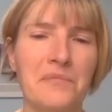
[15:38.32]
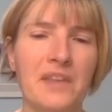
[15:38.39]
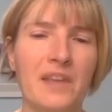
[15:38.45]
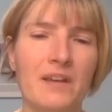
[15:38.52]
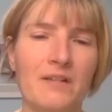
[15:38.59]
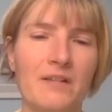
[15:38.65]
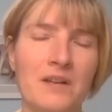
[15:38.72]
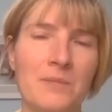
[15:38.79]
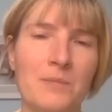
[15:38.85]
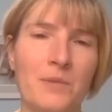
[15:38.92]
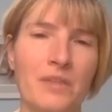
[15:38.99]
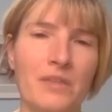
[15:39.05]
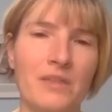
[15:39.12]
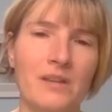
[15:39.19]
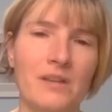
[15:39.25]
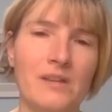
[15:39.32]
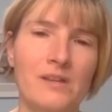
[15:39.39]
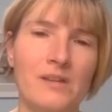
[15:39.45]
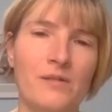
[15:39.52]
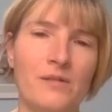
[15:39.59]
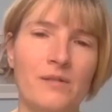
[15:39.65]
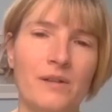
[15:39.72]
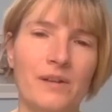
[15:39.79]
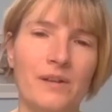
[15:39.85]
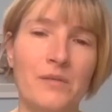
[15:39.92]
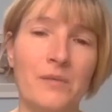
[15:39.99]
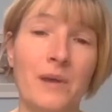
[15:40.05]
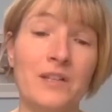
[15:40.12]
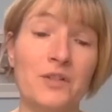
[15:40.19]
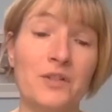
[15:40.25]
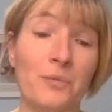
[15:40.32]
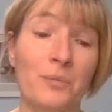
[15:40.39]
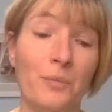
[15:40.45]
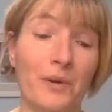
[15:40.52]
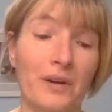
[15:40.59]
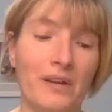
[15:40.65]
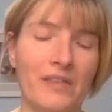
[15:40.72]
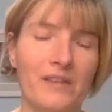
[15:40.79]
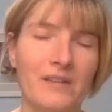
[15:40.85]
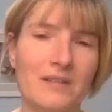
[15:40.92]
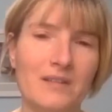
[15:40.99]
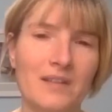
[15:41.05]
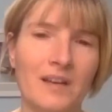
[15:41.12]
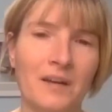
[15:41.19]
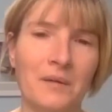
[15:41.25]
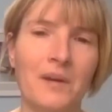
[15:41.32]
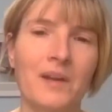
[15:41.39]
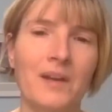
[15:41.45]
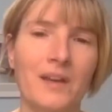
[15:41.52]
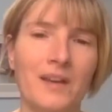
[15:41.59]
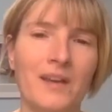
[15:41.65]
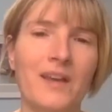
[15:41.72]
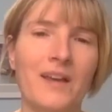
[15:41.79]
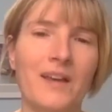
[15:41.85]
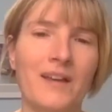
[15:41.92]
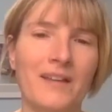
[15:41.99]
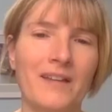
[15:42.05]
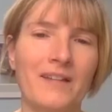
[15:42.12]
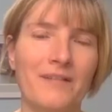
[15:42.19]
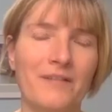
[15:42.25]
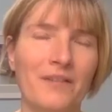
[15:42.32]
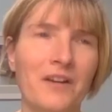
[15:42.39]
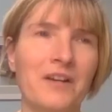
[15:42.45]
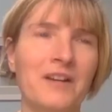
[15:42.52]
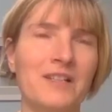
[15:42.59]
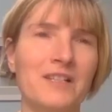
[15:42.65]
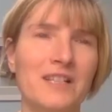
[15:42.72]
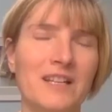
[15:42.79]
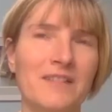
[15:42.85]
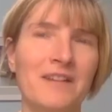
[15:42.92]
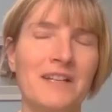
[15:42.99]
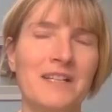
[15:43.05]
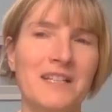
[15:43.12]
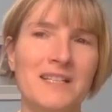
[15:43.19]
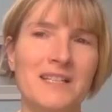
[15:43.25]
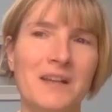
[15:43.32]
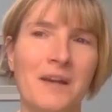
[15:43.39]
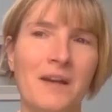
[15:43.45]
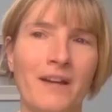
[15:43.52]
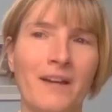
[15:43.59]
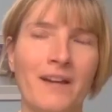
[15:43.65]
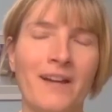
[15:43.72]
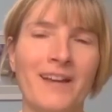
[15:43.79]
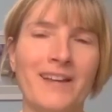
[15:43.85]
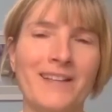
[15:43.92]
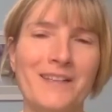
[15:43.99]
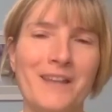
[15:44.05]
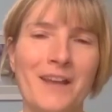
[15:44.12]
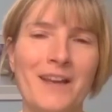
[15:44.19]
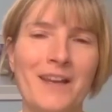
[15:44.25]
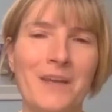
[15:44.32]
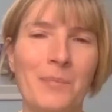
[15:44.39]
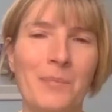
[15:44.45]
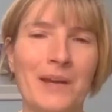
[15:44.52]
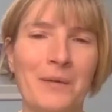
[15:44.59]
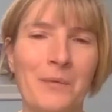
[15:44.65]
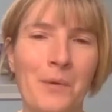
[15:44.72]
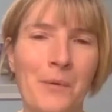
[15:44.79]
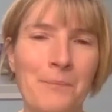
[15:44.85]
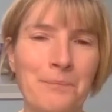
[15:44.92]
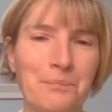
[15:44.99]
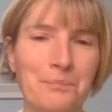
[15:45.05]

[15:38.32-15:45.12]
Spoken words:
agreement that you end up with. So yeah, financially ready is certainly a big one.